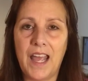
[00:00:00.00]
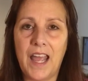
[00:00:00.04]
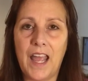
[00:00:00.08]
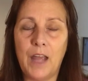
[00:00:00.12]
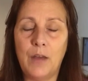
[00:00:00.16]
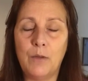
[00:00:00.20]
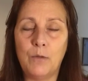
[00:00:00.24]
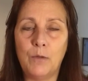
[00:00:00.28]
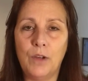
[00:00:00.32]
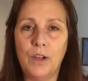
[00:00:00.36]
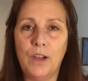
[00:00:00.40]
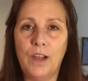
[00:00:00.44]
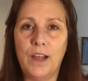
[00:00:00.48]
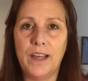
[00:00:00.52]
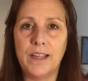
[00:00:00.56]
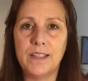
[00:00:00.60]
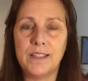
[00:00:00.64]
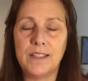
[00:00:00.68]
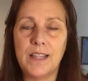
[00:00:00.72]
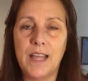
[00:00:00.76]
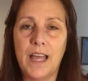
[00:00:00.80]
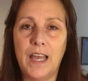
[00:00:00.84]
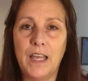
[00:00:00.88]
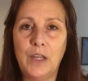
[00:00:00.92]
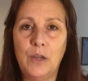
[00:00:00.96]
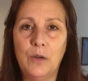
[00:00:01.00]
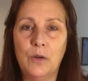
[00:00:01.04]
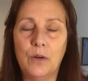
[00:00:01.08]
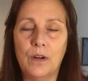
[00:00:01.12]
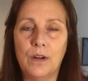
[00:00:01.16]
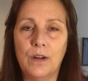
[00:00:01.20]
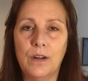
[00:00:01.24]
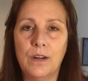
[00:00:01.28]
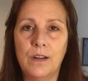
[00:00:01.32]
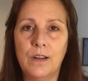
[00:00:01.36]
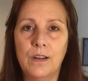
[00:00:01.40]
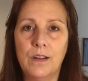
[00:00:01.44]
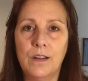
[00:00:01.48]
And realize that
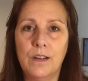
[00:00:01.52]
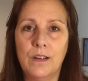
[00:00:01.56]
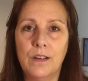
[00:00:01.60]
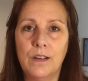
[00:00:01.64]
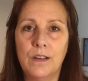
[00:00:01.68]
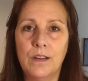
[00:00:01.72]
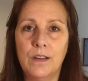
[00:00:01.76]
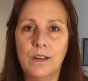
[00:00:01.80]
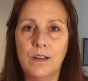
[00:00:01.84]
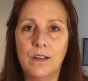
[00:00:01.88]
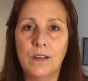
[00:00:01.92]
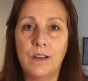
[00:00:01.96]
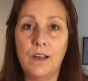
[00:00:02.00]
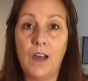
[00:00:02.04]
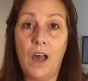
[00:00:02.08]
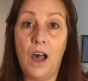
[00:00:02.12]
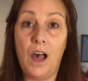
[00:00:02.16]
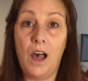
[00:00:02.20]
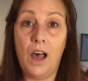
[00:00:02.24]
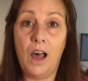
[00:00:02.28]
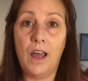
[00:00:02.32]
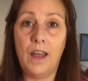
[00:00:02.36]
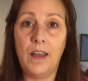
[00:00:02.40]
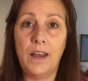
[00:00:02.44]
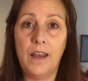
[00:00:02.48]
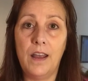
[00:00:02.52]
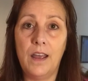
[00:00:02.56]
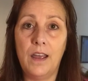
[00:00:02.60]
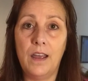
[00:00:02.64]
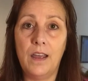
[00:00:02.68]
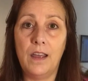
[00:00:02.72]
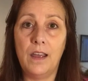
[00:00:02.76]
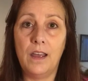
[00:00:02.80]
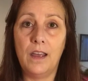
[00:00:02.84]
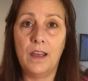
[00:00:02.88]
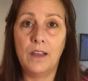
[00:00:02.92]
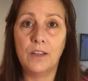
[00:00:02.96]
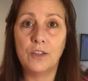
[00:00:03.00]
your
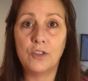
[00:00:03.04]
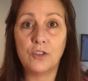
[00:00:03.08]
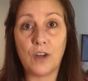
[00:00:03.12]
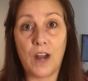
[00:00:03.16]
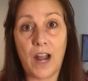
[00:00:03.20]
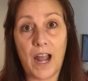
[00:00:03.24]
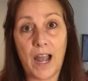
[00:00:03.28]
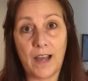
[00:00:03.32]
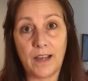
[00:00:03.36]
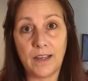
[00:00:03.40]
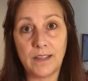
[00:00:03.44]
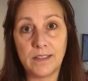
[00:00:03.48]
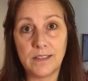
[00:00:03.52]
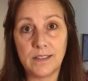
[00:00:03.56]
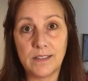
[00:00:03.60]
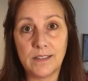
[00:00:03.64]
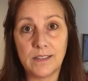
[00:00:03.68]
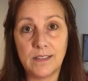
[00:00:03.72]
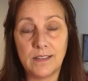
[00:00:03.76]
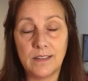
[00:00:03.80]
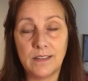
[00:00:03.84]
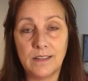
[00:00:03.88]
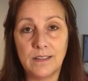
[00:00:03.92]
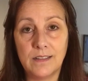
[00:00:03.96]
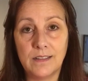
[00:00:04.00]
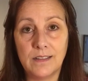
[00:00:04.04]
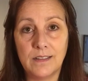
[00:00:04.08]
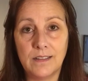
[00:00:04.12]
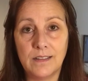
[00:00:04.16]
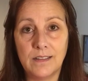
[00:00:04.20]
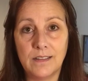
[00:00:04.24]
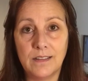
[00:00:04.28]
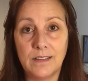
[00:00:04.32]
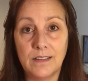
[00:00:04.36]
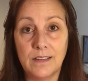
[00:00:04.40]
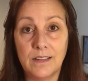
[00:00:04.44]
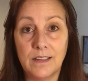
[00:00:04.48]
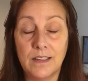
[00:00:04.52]
contracts,
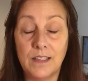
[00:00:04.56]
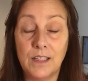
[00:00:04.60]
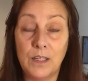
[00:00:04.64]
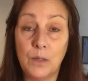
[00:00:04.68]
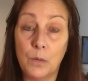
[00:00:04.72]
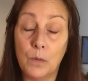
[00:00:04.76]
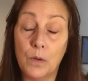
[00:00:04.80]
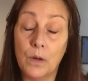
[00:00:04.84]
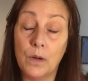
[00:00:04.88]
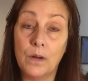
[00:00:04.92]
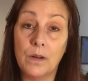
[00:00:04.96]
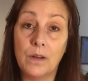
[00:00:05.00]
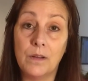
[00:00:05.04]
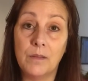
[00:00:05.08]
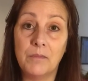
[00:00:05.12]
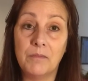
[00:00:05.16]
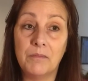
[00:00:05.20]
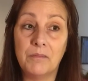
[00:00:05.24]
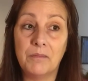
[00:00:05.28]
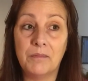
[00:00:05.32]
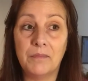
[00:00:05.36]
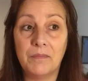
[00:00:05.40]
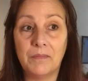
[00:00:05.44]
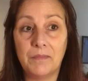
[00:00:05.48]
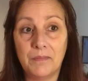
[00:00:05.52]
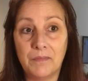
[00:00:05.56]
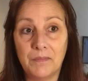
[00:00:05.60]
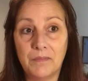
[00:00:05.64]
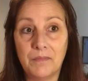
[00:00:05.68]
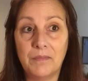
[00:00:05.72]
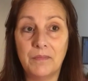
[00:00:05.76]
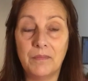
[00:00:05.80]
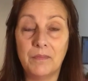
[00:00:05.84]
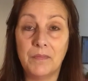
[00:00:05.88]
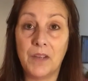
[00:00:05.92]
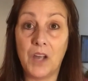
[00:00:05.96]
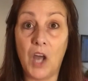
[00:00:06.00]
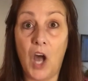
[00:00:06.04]
you were
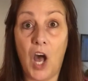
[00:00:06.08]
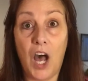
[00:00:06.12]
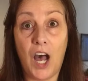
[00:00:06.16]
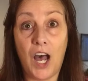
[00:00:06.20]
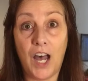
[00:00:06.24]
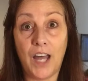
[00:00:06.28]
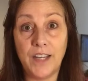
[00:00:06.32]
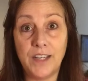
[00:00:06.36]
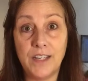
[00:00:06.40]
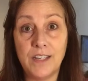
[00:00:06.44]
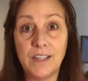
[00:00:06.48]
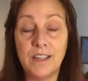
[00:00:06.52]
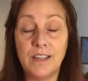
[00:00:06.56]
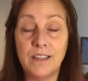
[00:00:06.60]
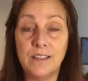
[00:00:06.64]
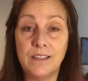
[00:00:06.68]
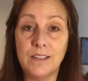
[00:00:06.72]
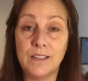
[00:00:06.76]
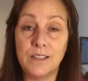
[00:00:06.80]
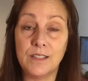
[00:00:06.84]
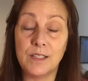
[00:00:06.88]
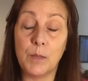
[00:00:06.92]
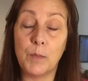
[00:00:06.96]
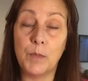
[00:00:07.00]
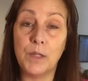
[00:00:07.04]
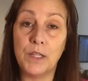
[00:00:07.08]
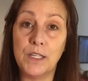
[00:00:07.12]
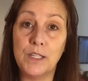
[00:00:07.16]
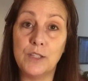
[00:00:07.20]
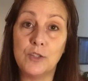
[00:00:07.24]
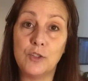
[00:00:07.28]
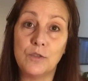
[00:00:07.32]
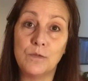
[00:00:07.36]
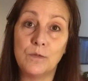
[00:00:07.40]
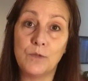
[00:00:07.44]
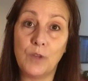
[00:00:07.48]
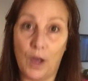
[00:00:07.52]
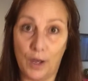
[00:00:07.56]
conned into some of these
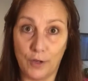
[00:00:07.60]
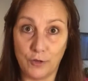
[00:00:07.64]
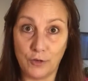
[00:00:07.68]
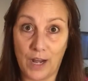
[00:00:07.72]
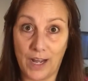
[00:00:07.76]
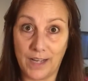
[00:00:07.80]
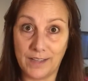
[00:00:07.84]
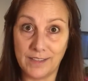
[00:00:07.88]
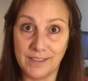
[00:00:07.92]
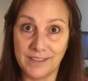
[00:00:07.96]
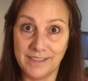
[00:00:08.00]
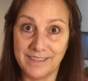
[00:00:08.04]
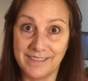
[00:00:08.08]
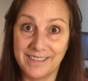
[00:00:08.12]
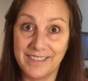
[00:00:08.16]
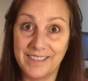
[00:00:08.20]
contracts.